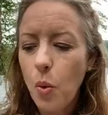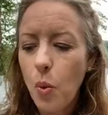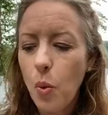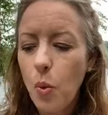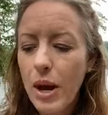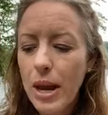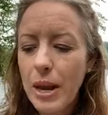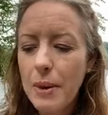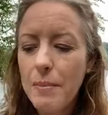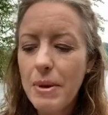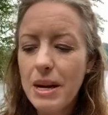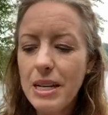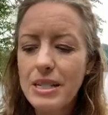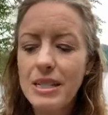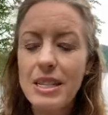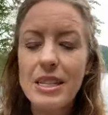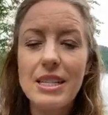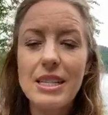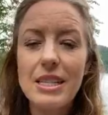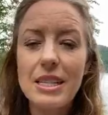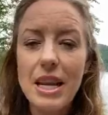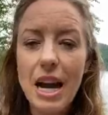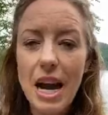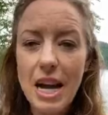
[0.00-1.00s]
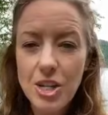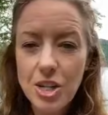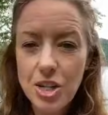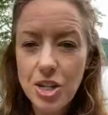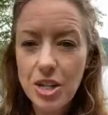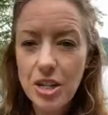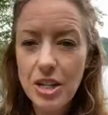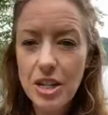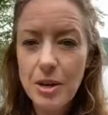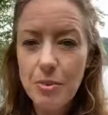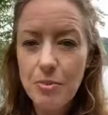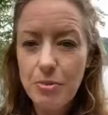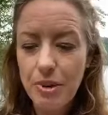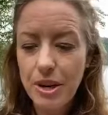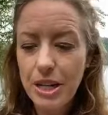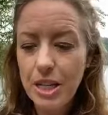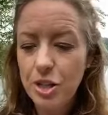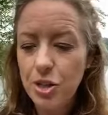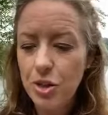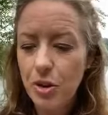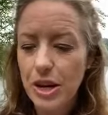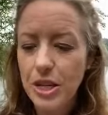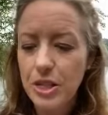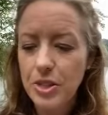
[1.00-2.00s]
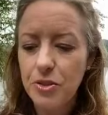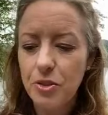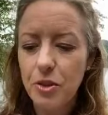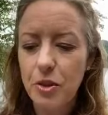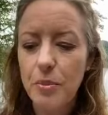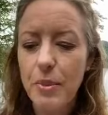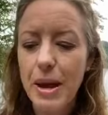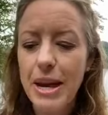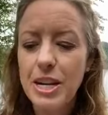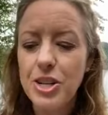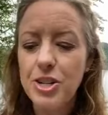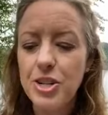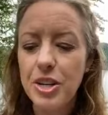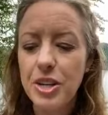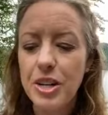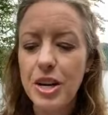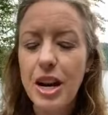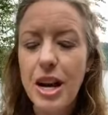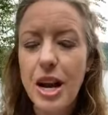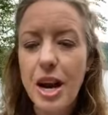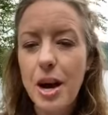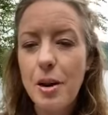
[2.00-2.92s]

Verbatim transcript: We must intentionally bring transformation